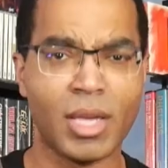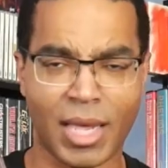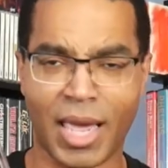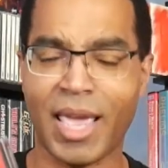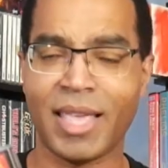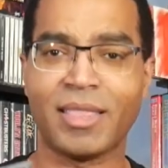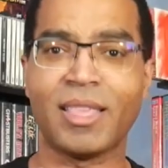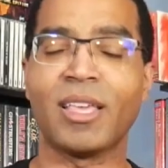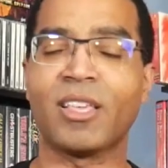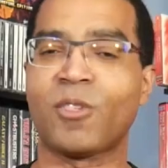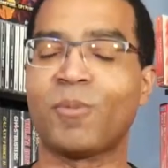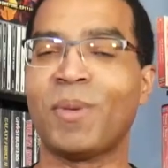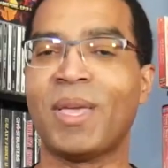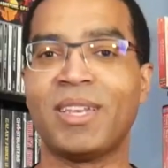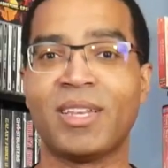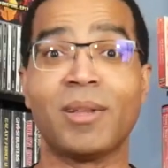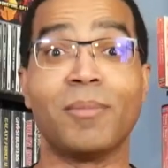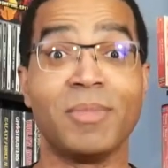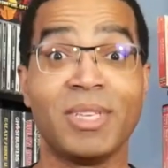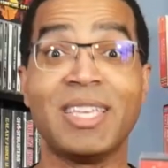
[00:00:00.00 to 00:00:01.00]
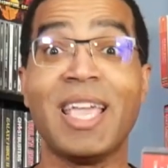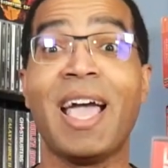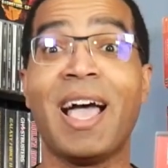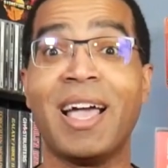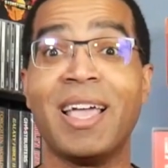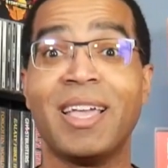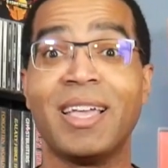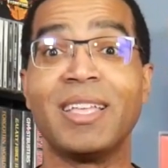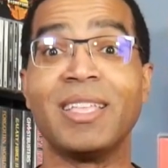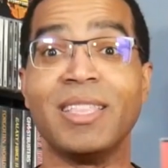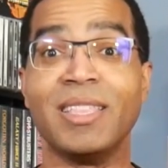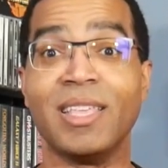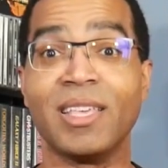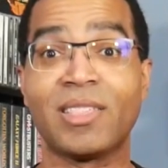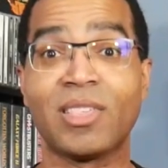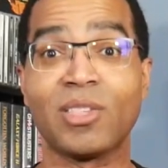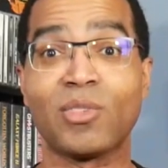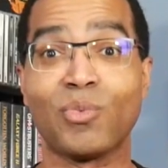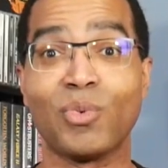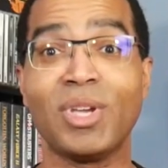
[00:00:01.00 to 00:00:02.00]
And I had to explain to them, yeah,
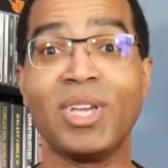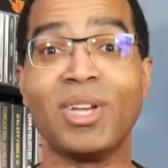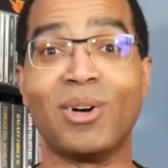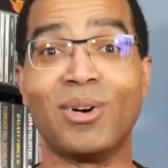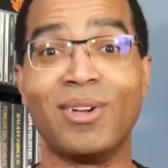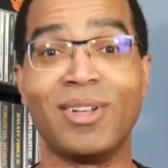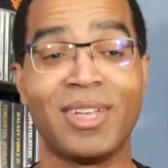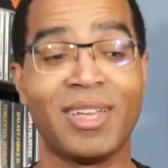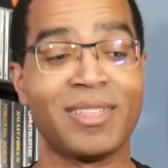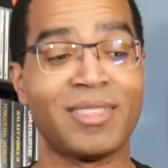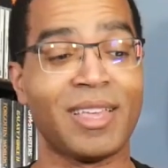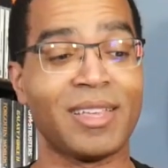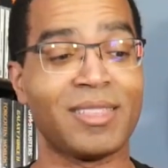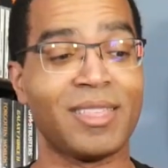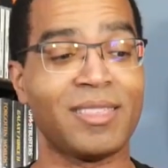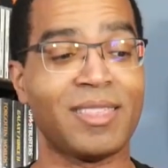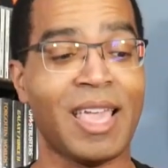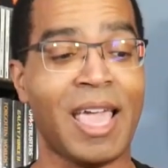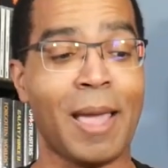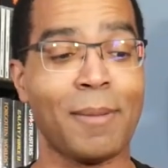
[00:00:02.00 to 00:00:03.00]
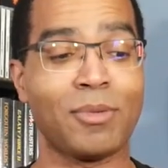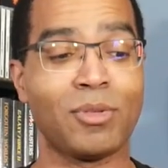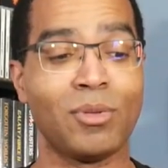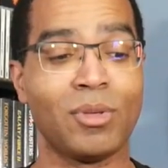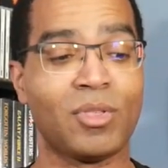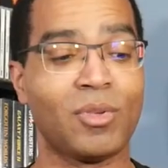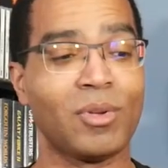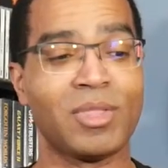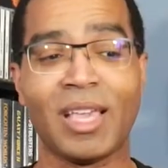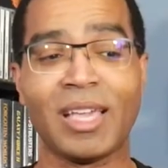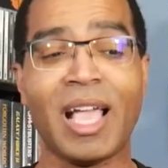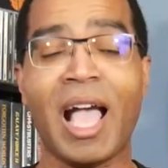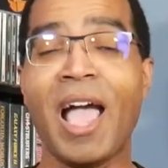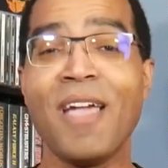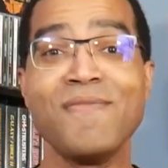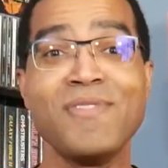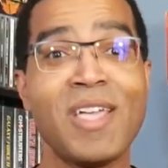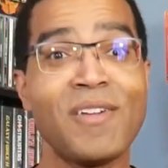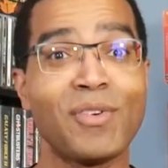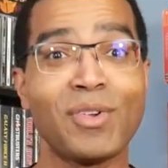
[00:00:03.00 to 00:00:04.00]
this is real. It's like, this absolutely, so it's like,
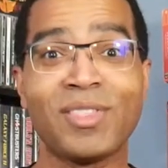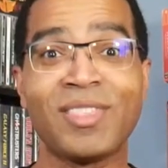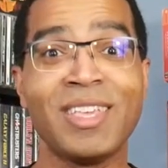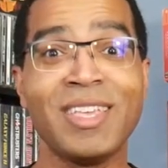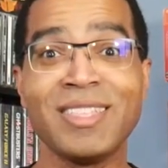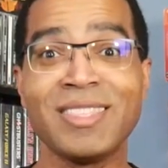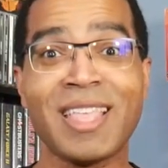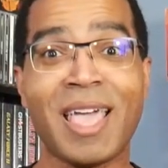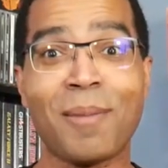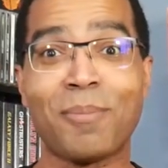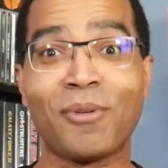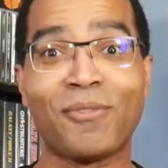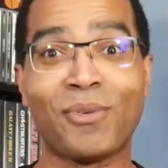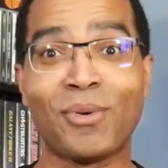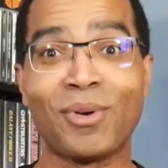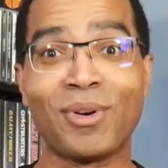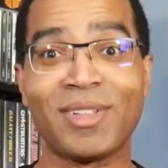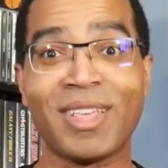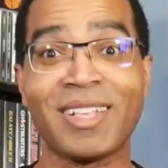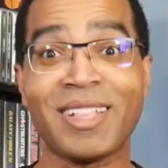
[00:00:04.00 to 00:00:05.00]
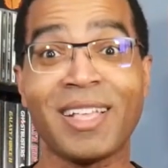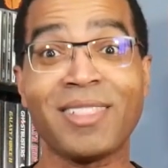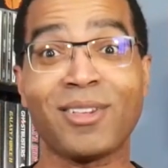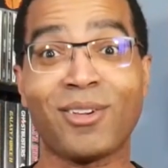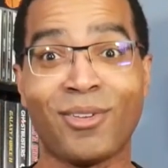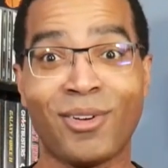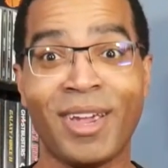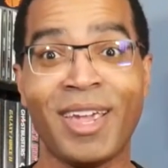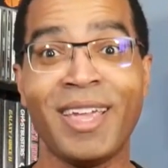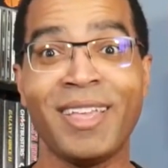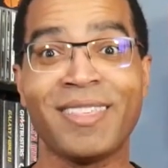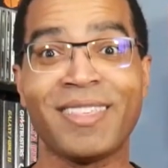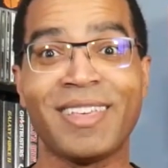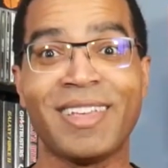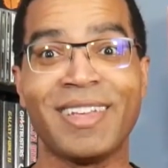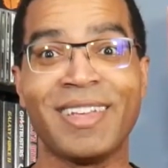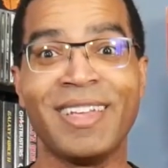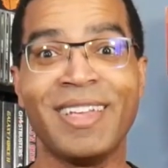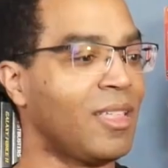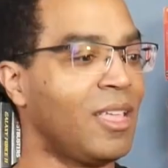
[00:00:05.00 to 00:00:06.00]
I've never seen that before. Like, that's
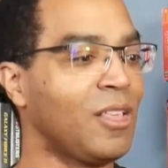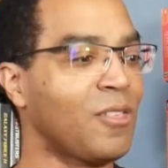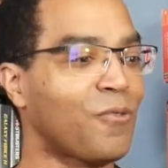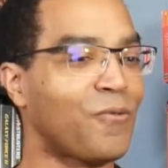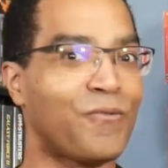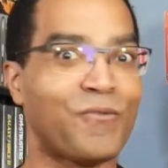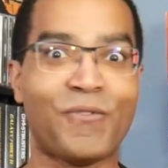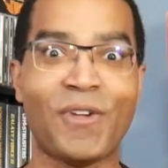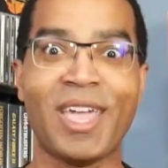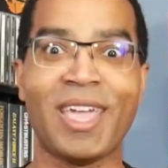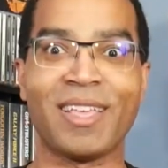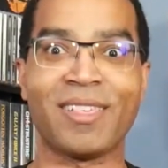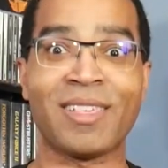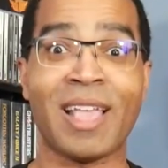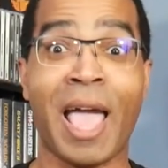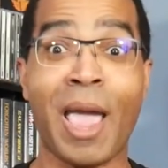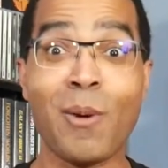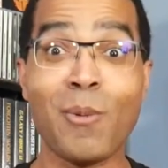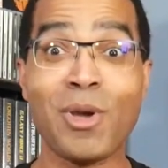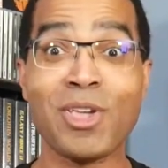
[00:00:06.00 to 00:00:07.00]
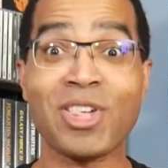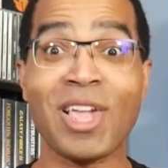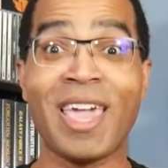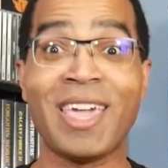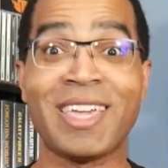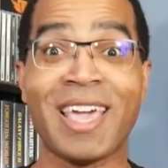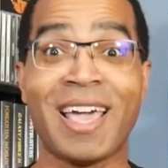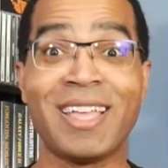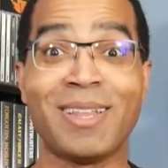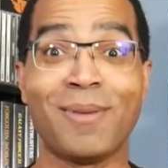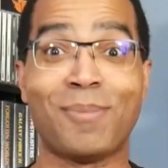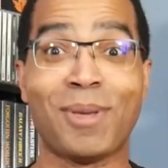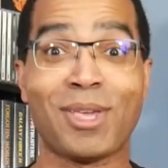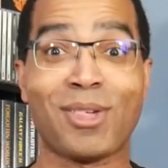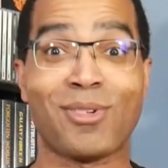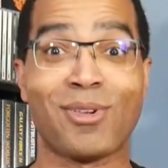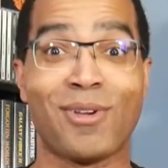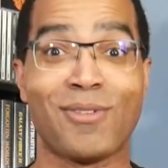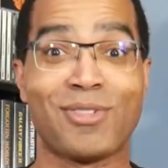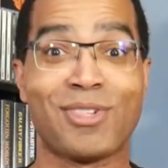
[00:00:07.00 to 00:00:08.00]
crazy. His face, I wish I had gotten a
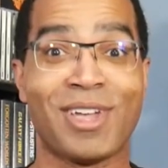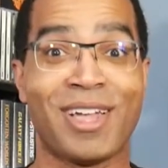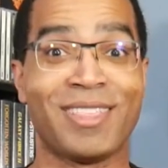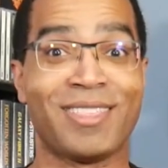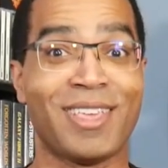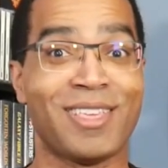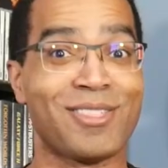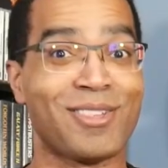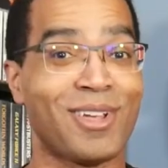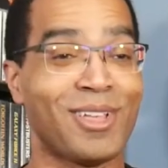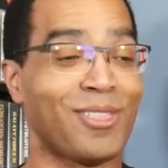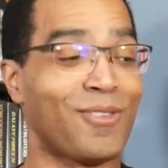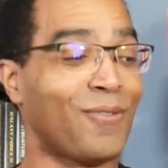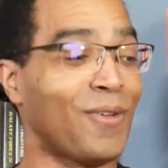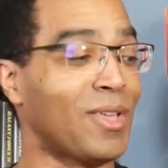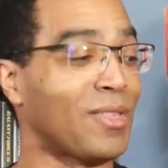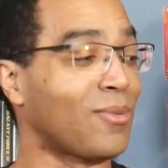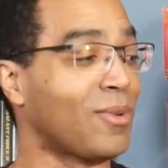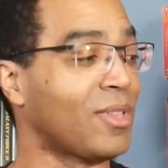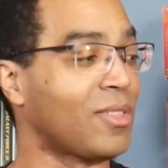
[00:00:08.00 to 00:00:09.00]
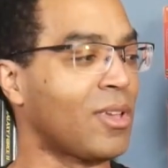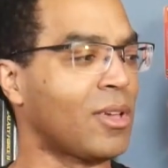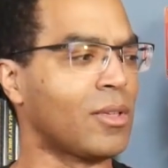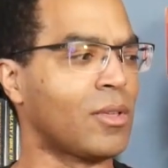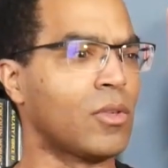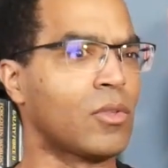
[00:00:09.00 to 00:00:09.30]
picture of Jon St. John's face when he saw it.